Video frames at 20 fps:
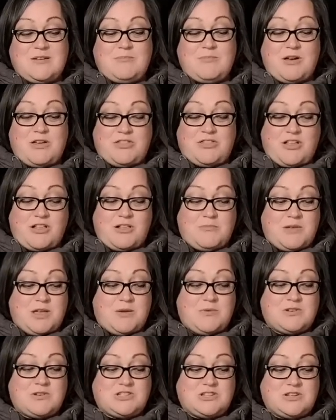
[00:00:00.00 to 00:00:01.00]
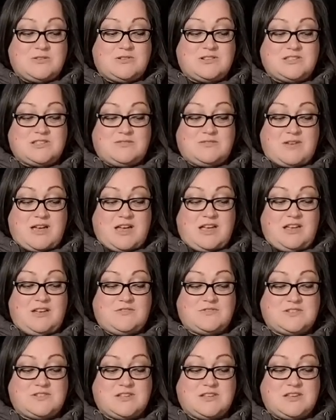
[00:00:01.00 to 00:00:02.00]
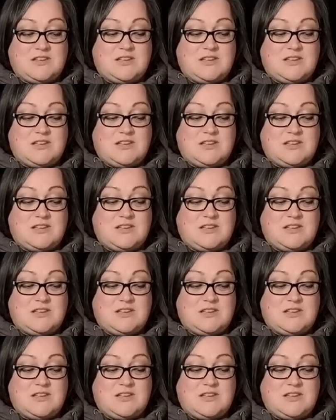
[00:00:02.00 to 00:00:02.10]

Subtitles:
Bartholomew and Judas arrived,